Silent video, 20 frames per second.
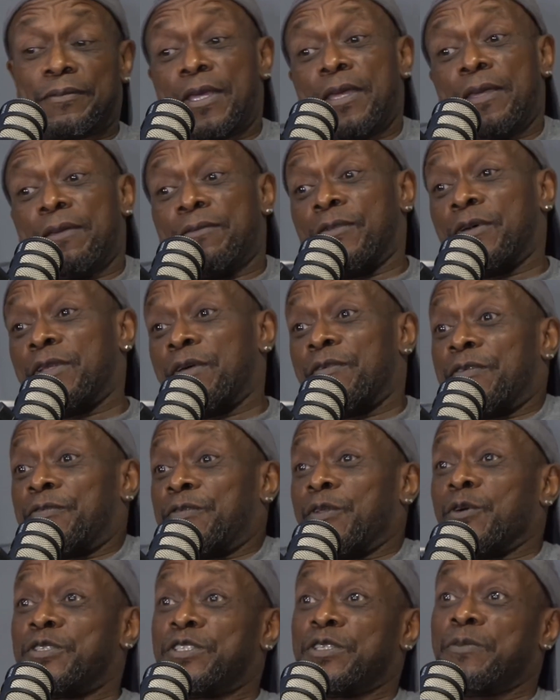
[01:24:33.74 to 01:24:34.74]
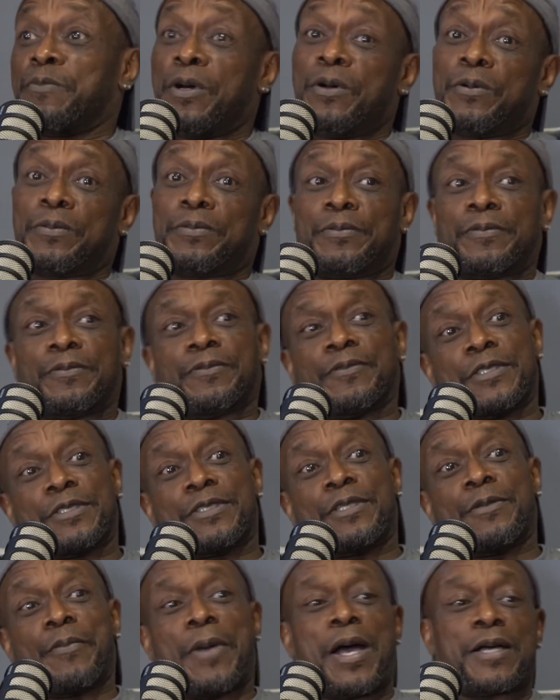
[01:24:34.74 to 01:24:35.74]
Hey, whatever floats your boat.
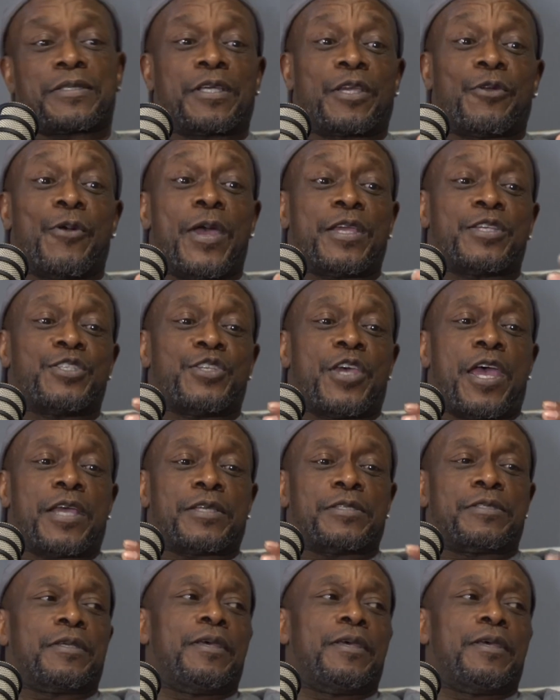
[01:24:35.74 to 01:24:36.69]
What's in a box of Cracker Jacks?